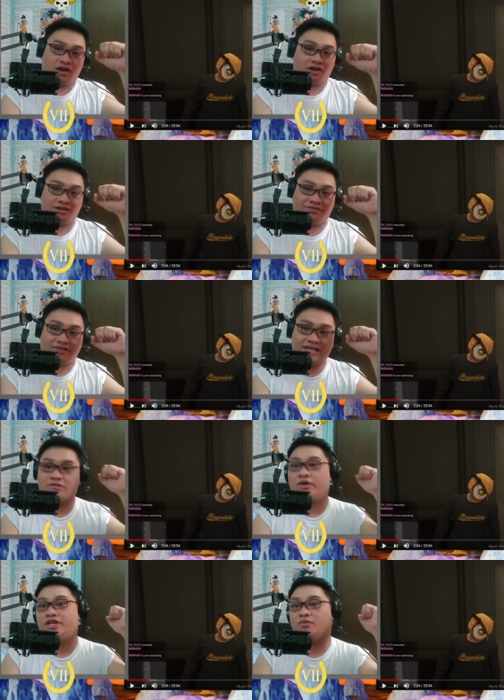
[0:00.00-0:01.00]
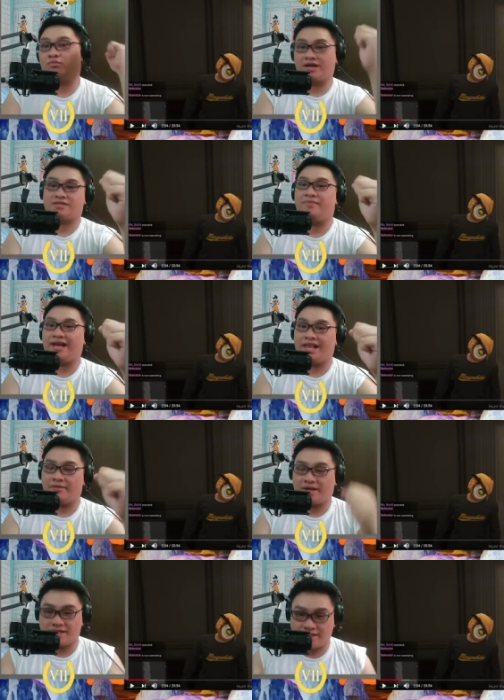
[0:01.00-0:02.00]
on the face when you press melee
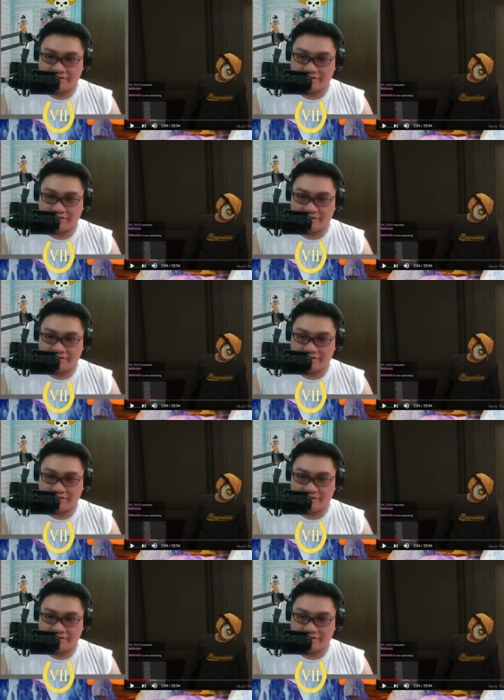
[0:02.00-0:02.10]
because